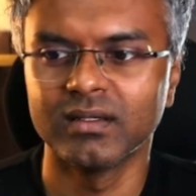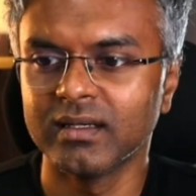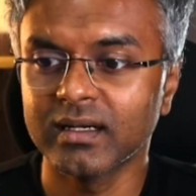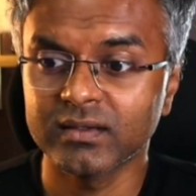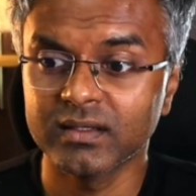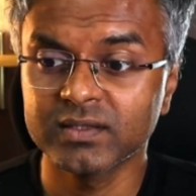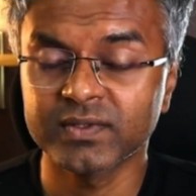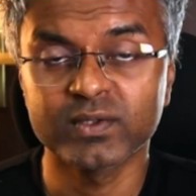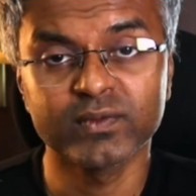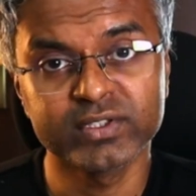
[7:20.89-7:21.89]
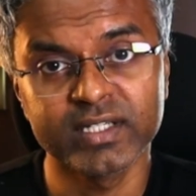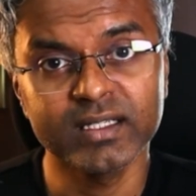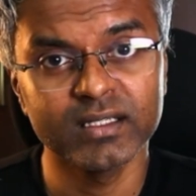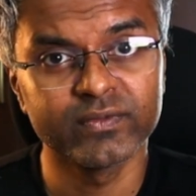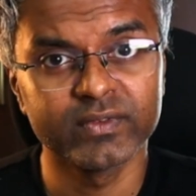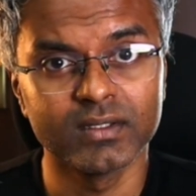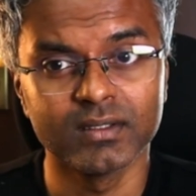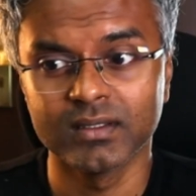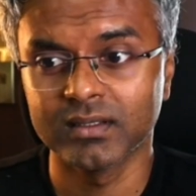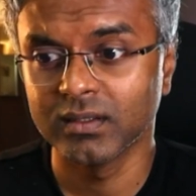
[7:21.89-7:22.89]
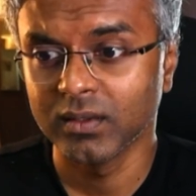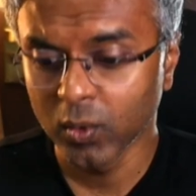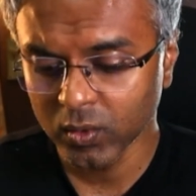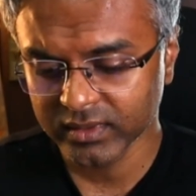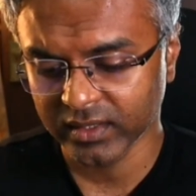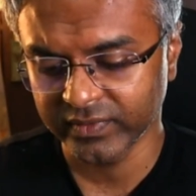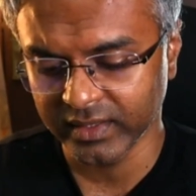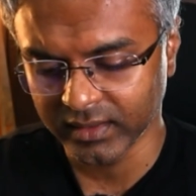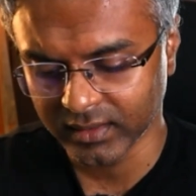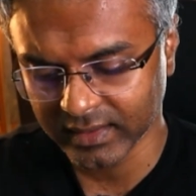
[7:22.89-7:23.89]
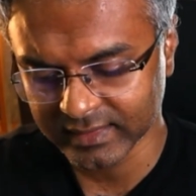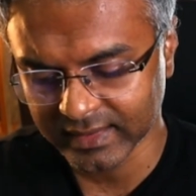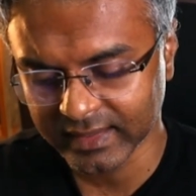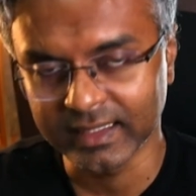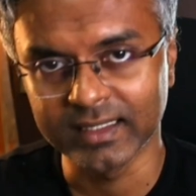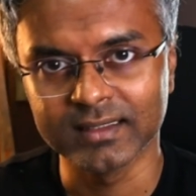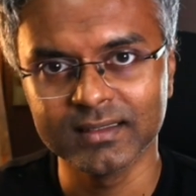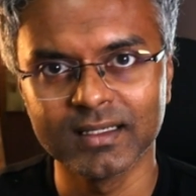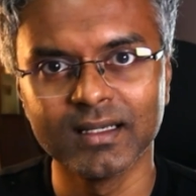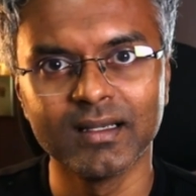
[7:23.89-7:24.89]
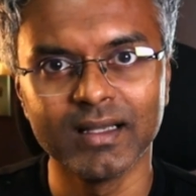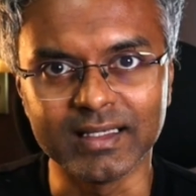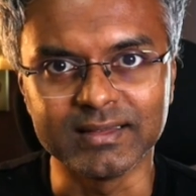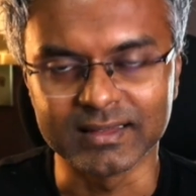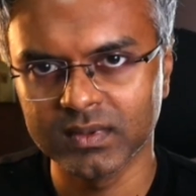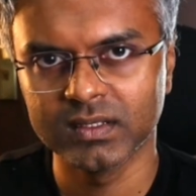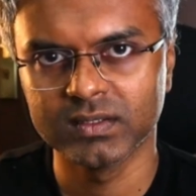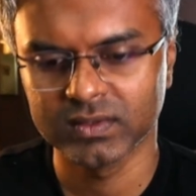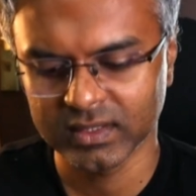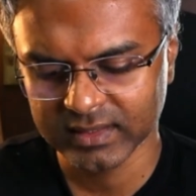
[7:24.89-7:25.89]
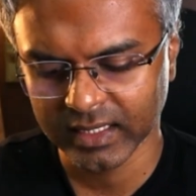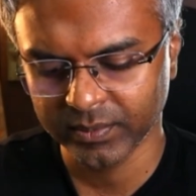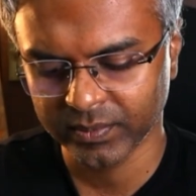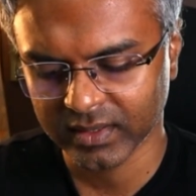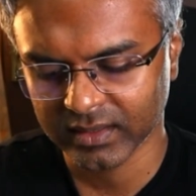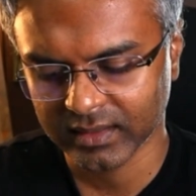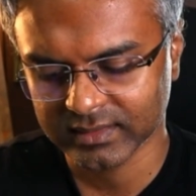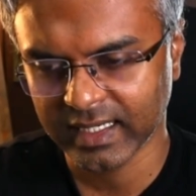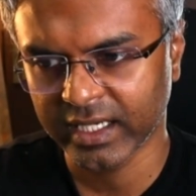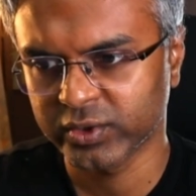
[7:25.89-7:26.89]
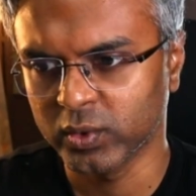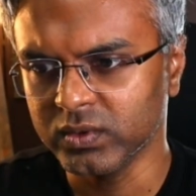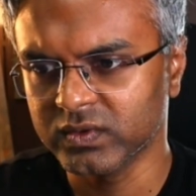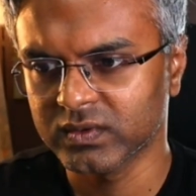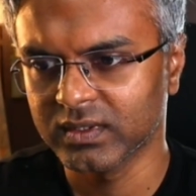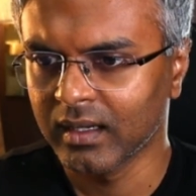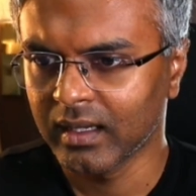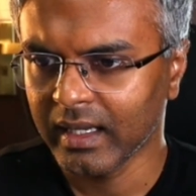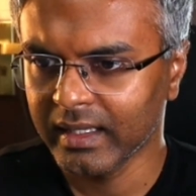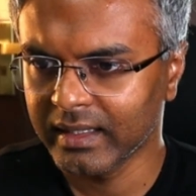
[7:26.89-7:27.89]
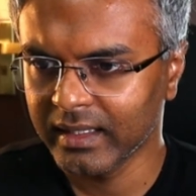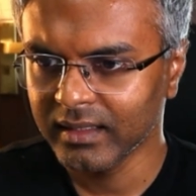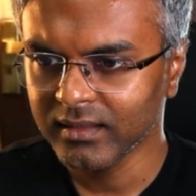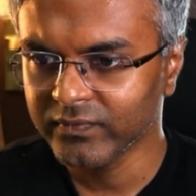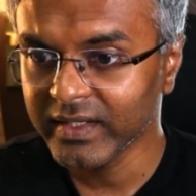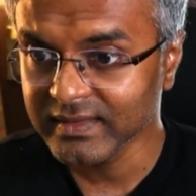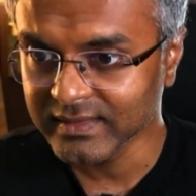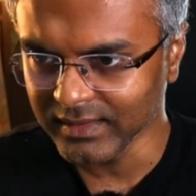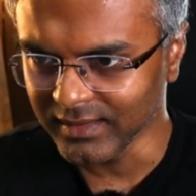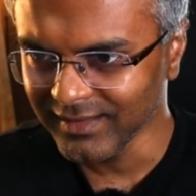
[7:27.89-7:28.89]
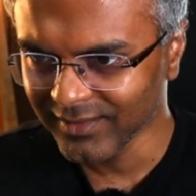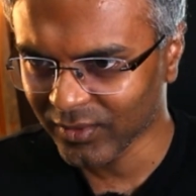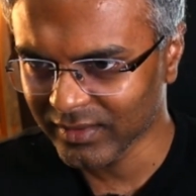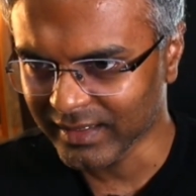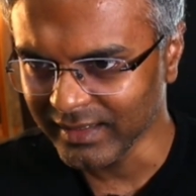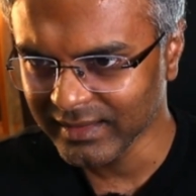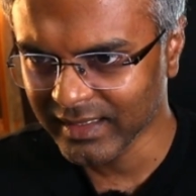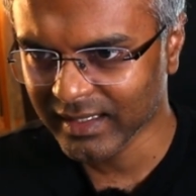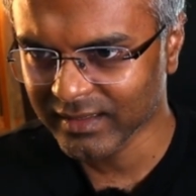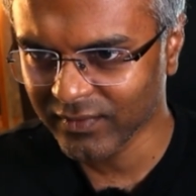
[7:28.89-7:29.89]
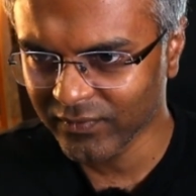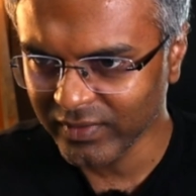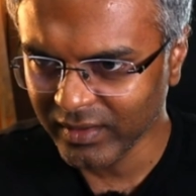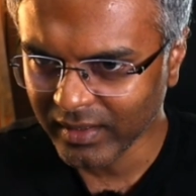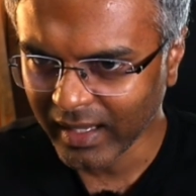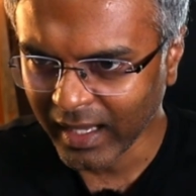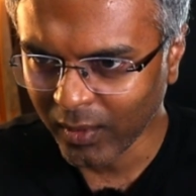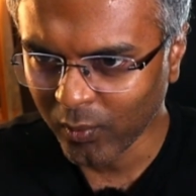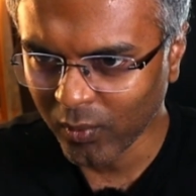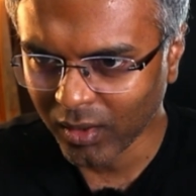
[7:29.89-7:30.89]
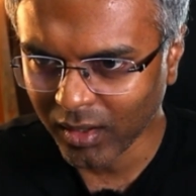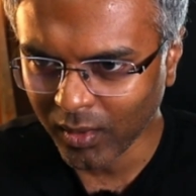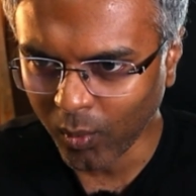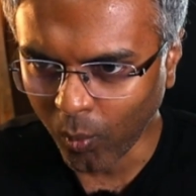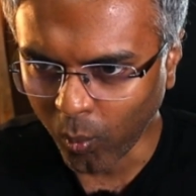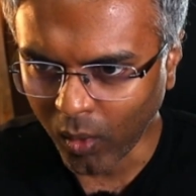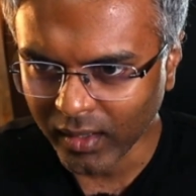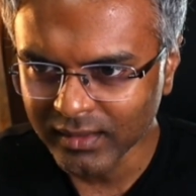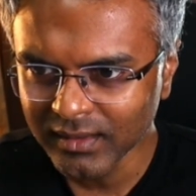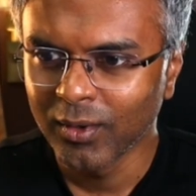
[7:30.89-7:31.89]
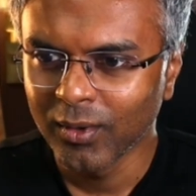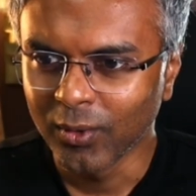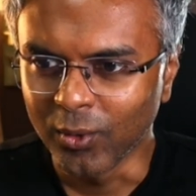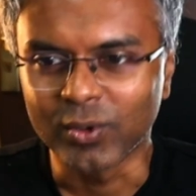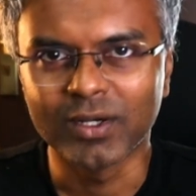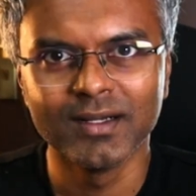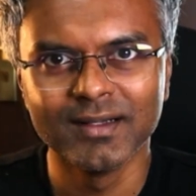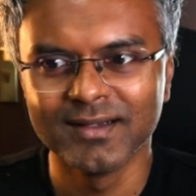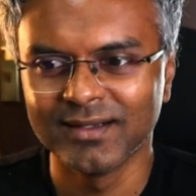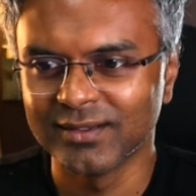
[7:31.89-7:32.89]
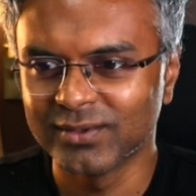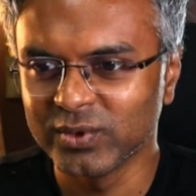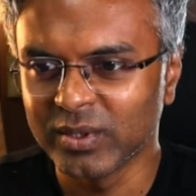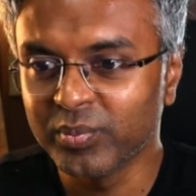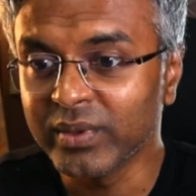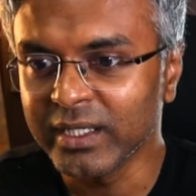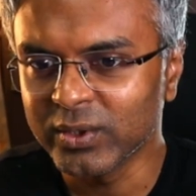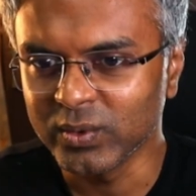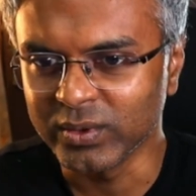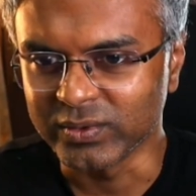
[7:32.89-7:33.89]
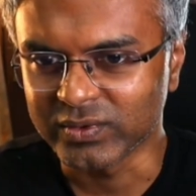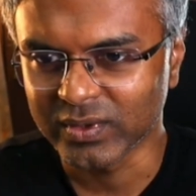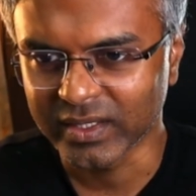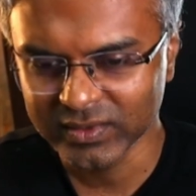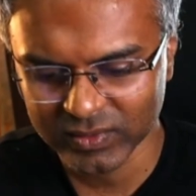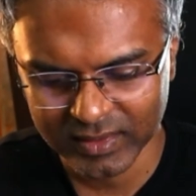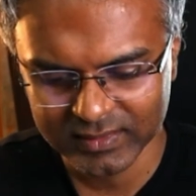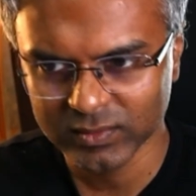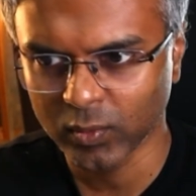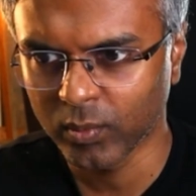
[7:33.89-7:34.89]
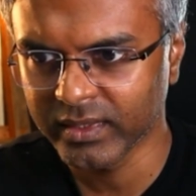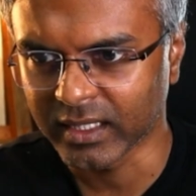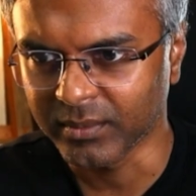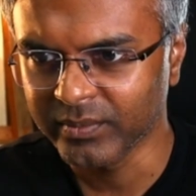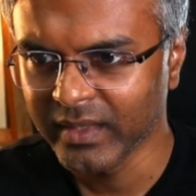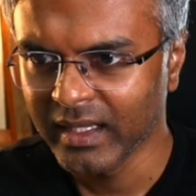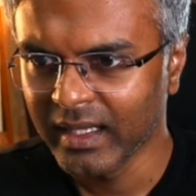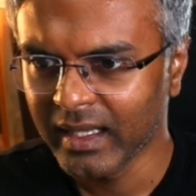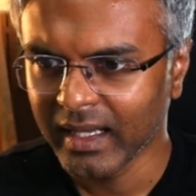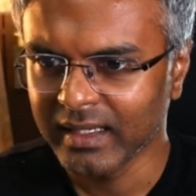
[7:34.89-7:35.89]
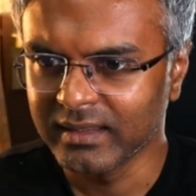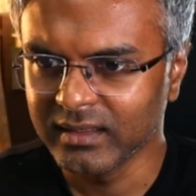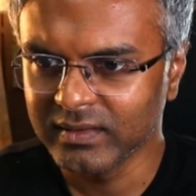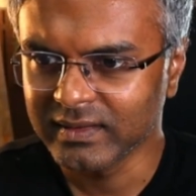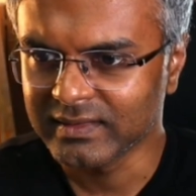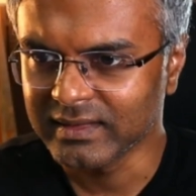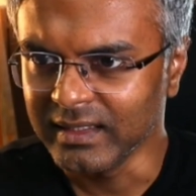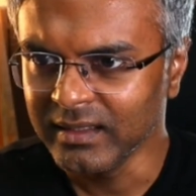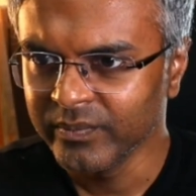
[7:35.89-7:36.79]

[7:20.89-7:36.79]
Let's first of all check if the hook that we recently created exists. So just type /hooks, and there we can see already that we have one hook to the pre-tool use. Okay, so let's just open it up, and here you can see